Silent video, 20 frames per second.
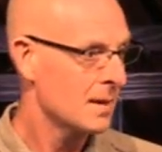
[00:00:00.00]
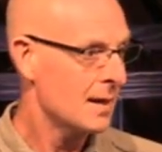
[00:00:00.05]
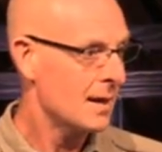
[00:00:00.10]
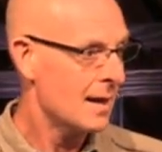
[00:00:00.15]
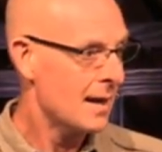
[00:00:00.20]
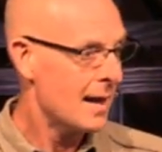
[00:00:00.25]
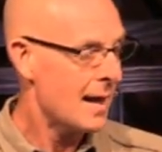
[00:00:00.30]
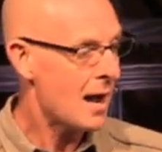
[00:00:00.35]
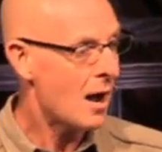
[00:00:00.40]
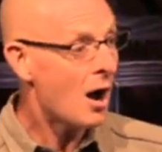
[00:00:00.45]

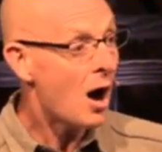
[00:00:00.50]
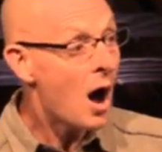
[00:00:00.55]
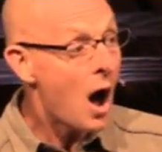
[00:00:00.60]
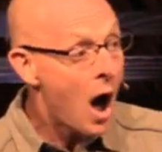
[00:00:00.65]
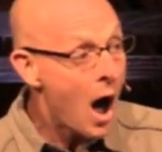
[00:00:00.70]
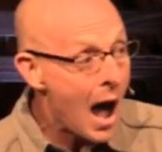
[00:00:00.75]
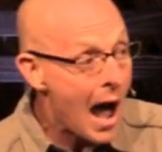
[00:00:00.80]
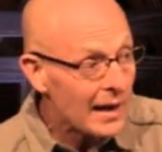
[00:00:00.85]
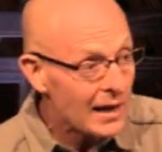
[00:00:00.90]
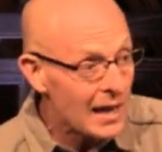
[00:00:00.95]
how
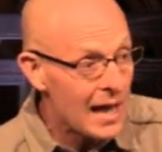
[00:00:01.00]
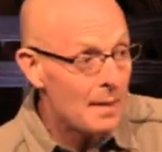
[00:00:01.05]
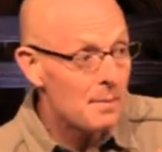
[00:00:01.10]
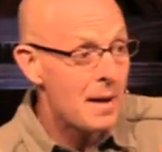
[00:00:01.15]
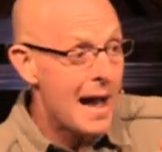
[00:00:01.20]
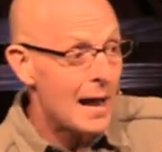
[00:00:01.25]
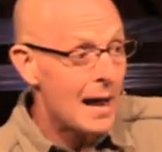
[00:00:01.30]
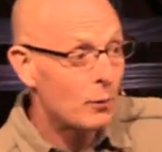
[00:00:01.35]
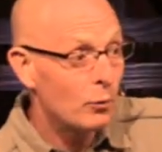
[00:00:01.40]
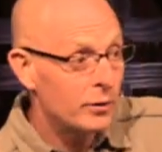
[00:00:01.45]
hot am
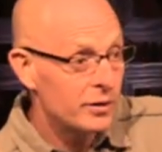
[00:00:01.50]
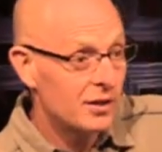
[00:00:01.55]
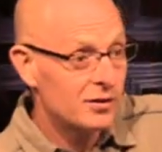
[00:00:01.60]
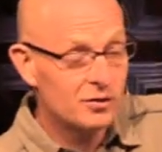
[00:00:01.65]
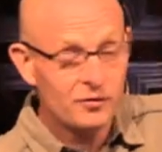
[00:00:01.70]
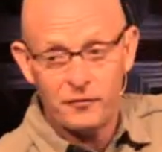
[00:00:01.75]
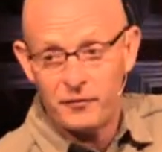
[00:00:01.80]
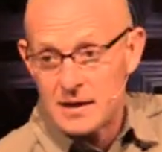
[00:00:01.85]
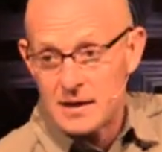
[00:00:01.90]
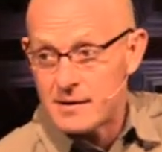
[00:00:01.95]
I with
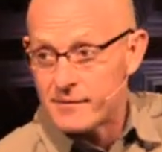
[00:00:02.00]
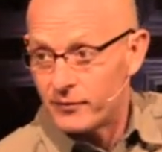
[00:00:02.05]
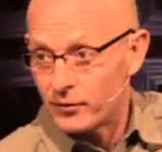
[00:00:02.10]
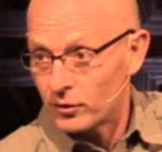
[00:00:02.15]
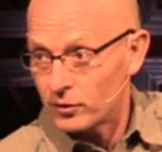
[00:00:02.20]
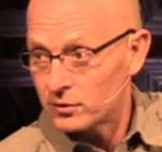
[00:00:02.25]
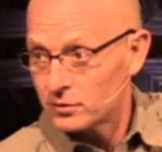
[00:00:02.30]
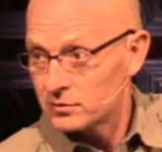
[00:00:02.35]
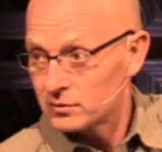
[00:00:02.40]
its fever?